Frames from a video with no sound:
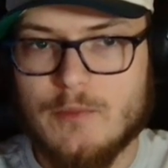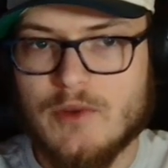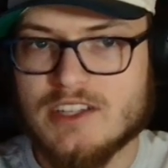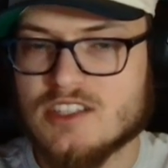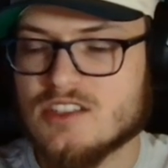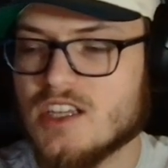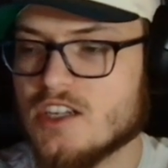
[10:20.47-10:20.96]
It's
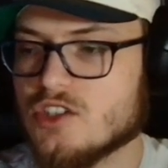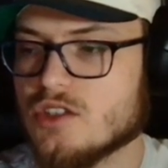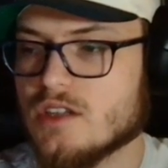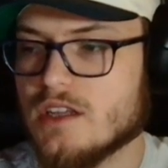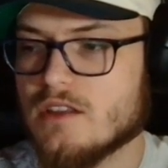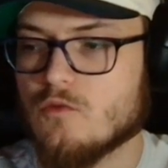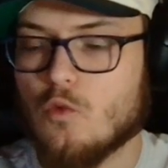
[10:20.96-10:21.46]

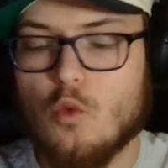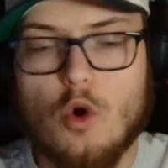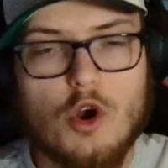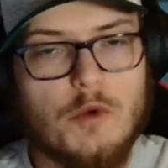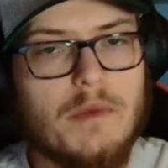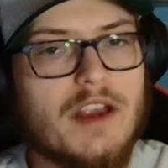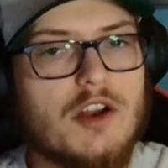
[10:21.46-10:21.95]
essentially
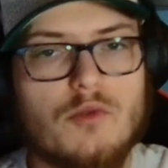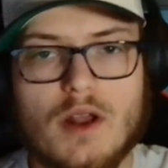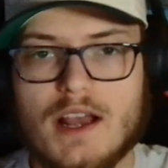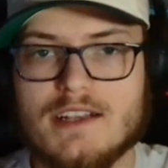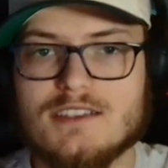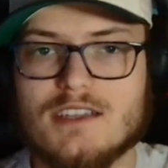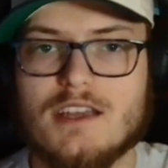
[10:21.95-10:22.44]
warm air rising